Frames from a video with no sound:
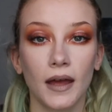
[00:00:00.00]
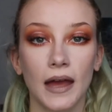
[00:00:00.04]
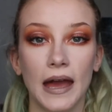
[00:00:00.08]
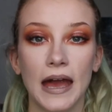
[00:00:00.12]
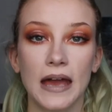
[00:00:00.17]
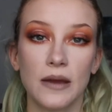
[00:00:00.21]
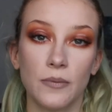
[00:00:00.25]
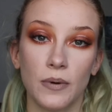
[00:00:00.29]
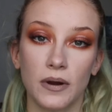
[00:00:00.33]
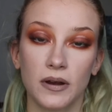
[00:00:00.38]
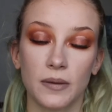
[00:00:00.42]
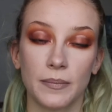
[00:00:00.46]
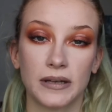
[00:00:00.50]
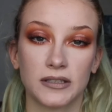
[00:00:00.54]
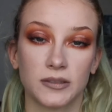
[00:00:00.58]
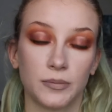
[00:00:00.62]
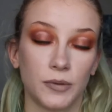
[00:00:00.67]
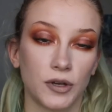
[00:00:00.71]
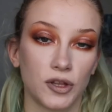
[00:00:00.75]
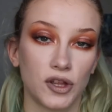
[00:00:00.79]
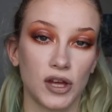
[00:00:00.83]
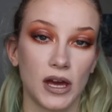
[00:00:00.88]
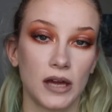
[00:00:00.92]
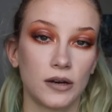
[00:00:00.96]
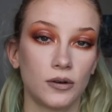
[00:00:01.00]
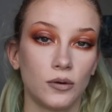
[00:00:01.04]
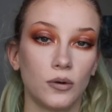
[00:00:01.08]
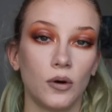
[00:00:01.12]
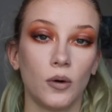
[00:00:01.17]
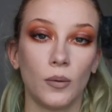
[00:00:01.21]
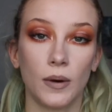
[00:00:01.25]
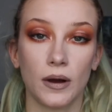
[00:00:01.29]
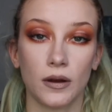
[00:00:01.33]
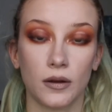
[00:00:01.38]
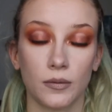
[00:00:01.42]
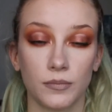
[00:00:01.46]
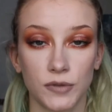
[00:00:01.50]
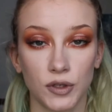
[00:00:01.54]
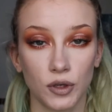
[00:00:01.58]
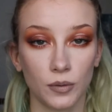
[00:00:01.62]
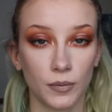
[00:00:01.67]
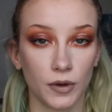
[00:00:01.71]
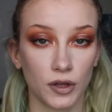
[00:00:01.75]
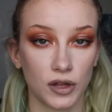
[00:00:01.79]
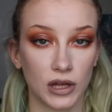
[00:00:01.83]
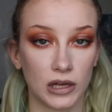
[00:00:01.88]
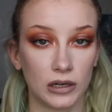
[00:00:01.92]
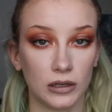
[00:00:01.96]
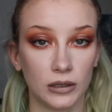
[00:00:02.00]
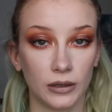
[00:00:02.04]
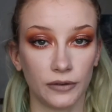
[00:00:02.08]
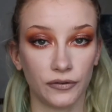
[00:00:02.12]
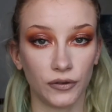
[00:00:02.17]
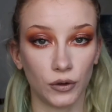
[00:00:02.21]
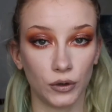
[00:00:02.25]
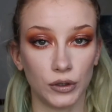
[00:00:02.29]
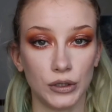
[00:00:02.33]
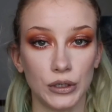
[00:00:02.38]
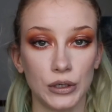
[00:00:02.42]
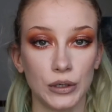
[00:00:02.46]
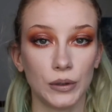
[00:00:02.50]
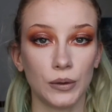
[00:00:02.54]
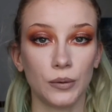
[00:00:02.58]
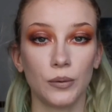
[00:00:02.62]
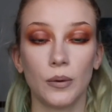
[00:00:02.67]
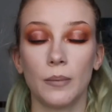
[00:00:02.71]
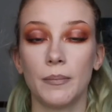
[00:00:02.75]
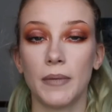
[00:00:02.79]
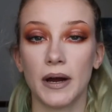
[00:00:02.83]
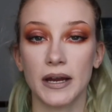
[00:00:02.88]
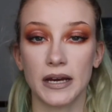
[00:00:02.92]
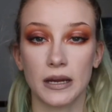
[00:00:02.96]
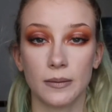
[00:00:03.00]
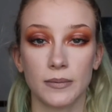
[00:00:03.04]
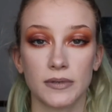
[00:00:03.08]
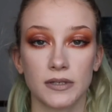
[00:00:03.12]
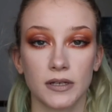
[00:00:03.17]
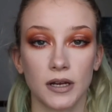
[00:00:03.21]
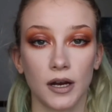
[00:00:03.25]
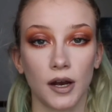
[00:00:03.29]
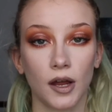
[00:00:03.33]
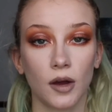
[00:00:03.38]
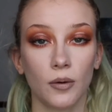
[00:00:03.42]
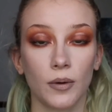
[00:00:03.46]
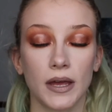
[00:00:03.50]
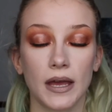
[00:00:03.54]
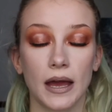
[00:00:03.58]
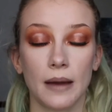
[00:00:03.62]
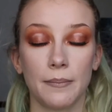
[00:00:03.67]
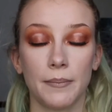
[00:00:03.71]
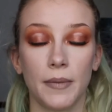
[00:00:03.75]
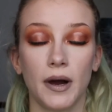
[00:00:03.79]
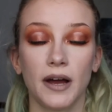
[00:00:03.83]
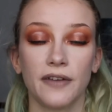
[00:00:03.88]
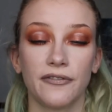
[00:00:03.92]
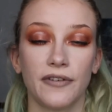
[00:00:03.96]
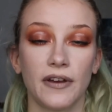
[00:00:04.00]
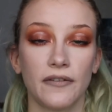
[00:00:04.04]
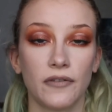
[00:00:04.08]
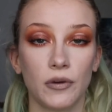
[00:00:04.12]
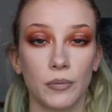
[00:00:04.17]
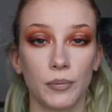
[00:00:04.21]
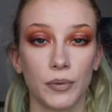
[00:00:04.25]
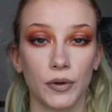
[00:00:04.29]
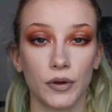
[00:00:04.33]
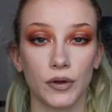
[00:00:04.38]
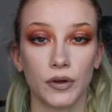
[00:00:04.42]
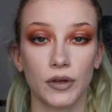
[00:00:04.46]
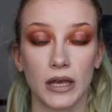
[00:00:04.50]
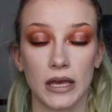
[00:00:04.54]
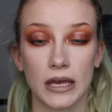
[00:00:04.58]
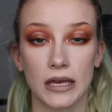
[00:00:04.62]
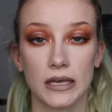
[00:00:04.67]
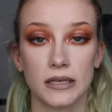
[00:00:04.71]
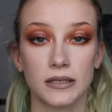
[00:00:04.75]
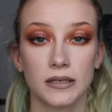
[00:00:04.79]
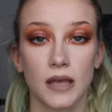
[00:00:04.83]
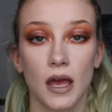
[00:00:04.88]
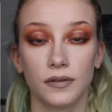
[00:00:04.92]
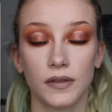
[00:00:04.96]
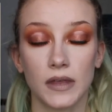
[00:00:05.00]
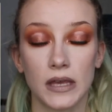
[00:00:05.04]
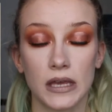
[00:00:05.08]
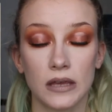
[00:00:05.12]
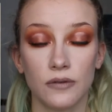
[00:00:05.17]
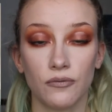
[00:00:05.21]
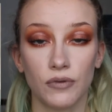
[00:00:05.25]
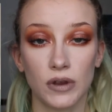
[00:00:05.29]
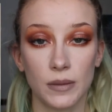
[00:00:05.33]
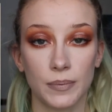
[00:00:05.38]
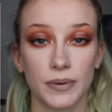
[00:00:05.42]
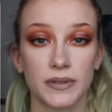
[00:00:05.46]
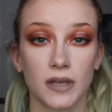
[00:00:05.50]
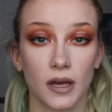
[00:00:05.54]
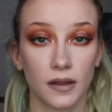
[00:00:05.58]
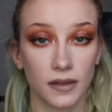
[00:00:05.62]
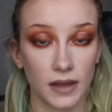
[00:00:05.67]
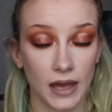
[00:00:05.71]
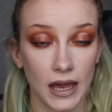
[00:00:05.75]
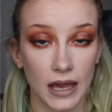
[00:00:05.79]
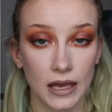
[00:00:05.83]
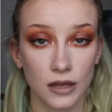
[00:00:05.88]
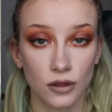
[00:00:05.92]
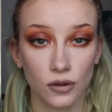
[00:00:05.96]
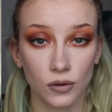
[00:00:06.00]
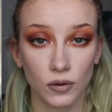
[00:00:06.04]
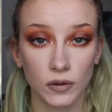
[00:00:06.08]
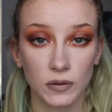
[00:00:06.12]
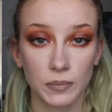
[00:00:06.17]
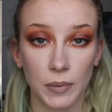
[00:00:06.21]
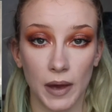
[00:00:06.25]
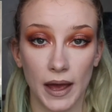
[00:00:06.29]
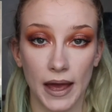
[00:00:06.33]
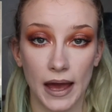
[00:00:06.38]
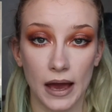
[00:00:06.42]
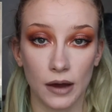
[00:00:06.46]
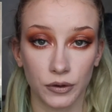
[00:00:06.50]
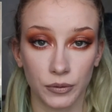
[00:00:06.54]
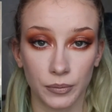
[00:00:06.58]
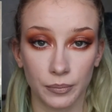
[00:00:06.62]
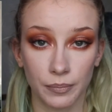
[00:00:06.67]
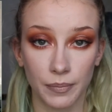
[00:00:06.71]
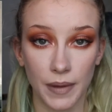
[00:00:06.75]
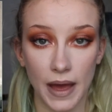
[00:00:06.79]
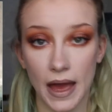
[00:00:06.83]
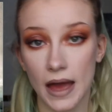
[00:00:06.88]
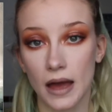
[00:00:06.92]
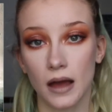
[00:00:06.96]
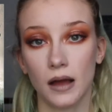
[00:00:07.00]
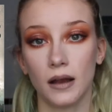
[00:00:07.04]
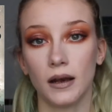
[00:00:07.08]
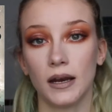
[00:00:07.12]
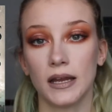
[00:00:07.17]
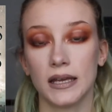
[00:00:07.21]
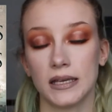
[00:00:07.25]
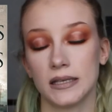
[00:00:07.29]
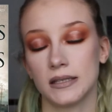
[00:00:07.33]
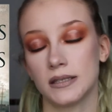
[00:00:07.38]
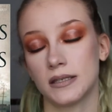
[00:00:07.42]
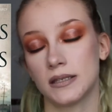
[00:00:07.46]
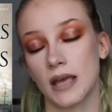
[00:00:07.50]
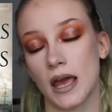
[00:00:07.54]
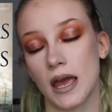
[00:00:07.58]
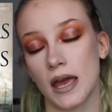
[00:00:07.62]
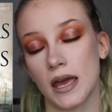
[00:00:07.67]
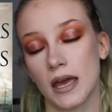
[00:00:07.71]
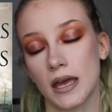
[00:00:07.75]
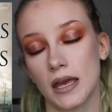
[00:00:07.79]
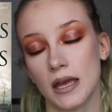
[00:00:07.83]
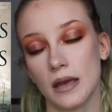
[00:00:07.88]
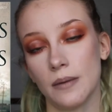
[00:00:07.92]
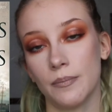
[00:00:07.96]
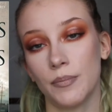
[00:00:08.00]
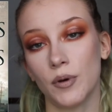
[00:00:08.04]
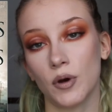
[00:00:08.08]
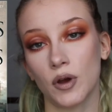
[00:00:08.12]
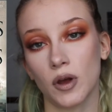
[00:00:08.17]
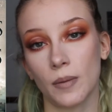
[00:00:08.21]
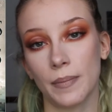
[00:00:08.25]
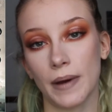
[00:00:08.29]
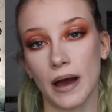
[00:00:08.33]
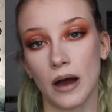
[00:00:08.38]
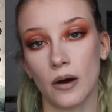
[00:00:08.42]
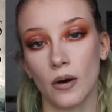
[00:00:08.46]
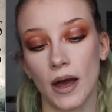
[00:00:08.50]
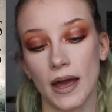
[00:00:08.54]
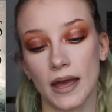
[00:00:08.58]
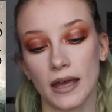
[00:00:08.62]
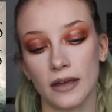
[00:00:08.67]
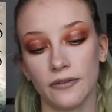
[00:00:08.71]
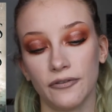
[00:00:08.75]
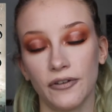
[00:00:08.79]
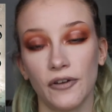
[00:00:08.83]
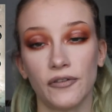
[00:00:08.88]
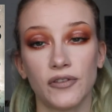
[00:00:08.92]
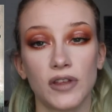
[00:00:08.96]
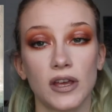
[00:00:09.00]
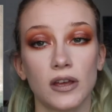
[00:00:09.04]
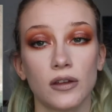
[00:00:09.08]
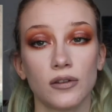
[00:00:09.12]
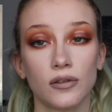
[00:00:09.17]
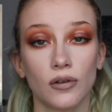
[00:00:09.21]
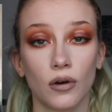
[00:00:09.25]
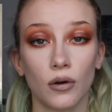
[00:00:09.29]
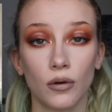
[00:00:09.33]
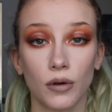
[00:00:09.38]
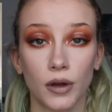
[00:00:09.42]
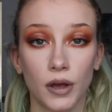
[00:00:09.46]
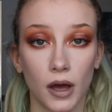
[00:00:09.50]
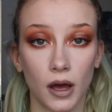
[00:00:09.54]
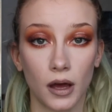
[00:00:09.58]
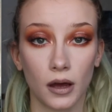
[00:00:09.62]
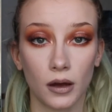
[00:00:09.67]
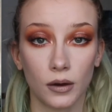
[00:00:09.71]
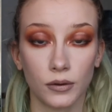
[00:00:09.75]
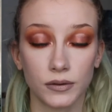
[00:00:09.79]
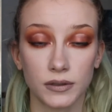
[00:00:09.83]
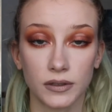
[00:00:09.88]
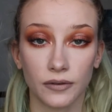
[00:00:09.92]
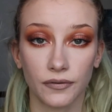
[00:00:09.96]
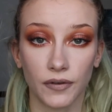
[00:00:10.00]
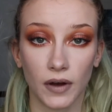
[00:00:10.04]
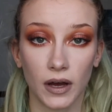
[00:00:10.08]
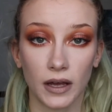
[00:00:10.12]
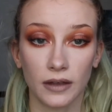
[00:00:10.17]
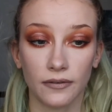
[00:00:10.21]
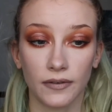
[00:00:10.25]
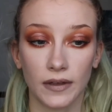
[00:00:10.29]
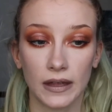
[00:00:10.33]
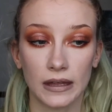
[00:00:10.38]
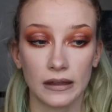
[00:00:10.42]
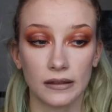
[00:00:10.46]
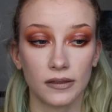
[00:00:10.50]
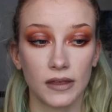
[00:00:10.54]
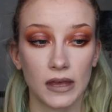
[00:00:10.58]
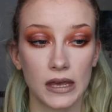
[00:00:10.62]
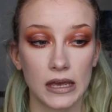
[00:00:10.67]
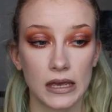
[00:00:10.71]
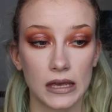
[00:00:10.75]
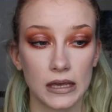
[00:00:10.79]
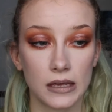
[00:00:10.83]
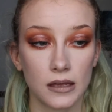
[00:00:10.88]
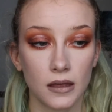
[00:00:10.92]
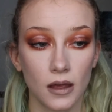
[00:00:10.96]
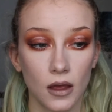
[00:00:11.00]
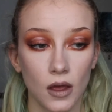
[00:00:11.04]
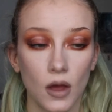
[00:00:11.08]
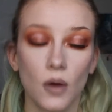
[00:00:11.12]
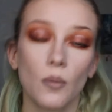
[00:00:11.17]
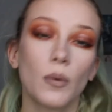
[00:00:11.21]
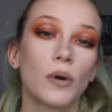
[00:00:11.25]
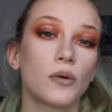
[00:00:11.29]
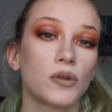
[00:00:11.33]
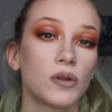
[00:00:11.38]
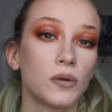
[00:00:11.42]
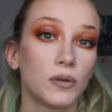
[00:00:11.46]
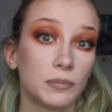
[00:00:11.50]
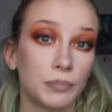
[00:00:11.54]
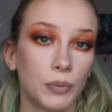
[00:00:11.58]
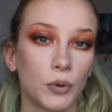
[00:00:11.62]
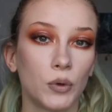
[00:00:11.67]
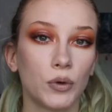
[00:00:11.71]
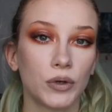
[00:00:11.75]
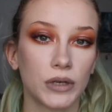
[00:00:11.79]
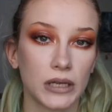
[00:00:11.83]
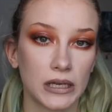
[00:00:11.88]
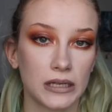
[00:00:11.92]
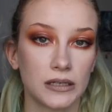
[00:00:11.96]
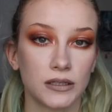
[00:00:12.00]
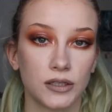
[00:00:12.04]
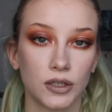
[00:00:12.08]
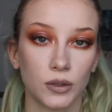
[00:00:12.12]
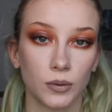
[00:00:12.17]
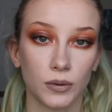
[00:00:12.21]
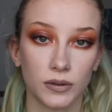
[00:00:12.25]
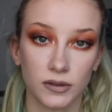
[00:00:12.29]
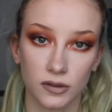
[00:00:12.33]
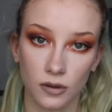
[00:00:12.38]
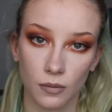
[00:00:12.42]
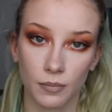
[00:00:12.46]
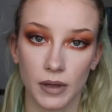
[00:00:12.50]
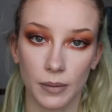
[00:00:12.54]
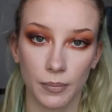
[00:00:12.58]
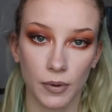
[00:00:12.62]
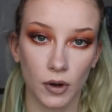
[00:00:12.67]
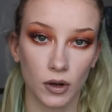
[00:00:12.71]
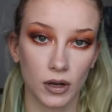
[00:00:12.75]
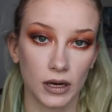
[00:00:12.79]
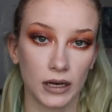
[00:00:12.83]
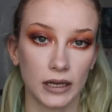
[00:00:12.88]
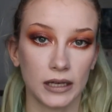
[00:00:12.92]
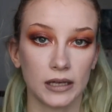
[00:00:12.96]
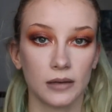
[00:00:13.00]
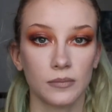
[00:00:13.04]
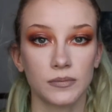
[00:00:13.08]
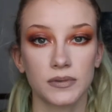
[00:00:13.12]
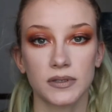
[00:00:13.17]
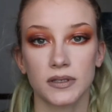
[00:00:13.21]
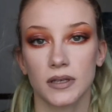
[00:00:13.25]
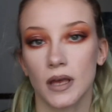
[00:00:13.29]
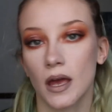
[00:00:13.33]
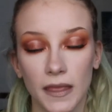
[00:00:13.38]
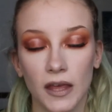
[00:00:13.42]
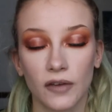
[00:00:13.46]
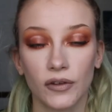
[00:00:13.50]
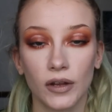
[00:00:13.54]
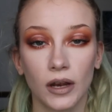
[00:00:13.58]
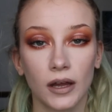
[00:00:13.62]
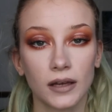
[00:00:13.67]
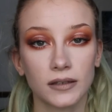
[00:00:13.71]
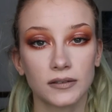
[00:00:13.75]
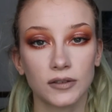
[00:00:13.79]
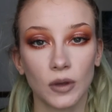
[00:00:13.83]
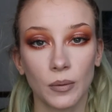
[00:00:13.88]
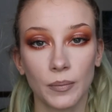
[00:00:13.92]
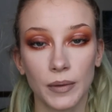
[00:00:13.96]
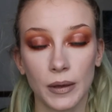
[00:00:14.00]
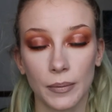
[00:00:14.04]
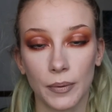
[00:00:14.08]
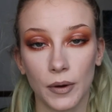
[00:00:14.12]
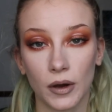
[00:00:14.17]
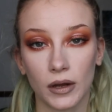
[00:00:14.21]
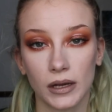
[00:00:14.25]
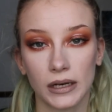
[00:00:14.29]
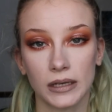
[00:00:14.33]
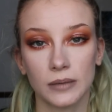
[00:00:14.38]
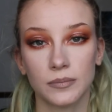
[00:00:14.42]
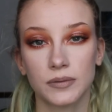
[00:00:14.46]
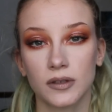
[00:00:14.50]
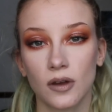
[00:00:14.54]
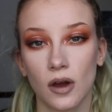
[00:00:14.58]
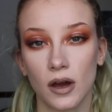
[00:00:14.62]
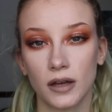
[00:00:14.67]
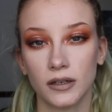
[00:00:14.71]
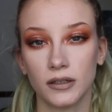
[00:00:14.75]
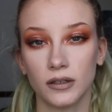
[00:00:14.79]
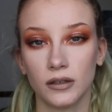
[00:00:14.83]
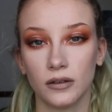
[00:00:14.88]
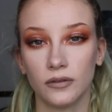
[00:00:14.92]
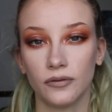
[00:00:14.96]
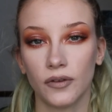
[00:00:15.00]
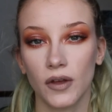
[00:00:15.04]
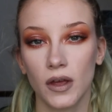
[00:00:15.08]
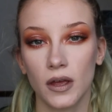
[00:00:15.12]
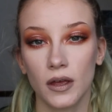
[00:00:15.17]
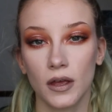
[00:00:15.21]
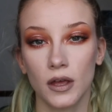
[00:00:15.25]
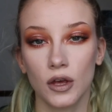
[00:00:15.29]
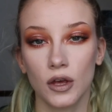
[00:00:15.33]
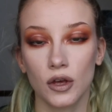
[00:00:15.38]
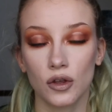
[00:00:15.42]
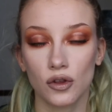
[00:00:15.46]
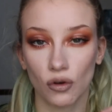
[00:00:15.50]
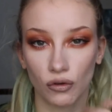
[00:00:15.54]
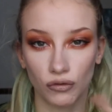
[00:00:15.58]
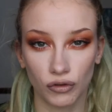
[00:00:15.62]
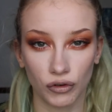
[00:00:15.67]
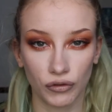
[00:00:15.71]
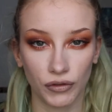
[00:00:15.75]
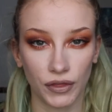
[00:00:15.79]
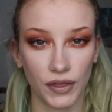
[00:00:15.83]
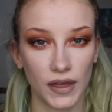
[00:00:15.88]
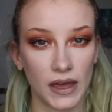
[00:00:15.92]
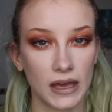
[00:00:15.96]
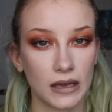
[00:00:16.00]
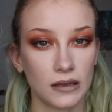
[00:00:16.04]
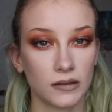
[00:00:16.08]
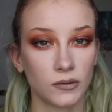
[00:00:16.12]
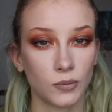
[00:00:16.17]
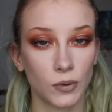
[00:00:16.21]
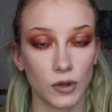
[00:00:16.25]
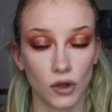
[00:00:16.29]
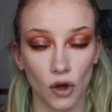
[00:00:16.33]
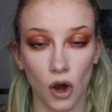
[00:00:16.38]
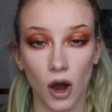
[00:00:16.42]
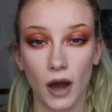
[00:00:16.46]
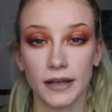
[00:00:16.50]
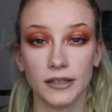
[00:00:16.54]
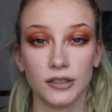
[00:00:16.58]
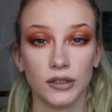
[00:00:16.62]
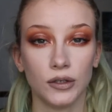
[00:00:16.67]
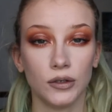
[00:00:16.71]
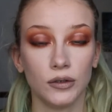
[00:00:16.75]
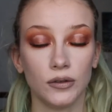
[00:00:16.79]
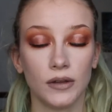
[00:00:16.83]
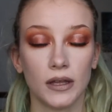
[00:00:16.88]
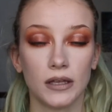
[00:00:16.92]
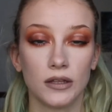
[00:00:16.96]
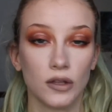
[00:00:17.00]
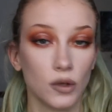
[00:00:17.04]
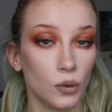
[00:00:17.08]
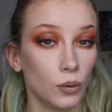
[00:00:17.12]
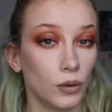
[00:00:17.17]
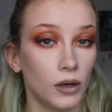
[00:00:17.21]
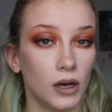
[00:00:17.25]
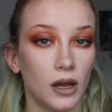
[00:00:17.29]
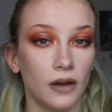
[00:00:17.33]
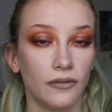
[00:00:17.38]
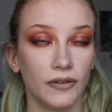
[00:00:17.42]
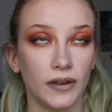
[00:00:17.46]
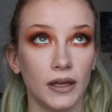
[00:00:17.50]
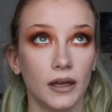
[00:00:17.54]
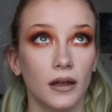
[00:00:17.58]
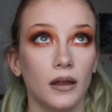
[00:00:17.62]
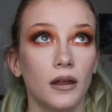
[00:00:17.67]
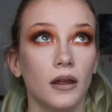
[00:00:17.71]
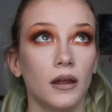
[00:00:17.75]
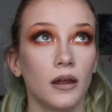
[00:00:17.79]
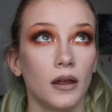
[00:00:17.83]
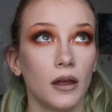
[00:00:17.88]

Hey, welcome back to my channel, or welcome to my channel if you're new. My name is Chloe, and my favourite book is The Reapers Are the Angels by Alden Bell. It's a book about a 15-year-old girl surviving the... Well, she was born into a zombie apocalypse. If you like zombie apocalypse kind of genre things, which I do, then you will love it.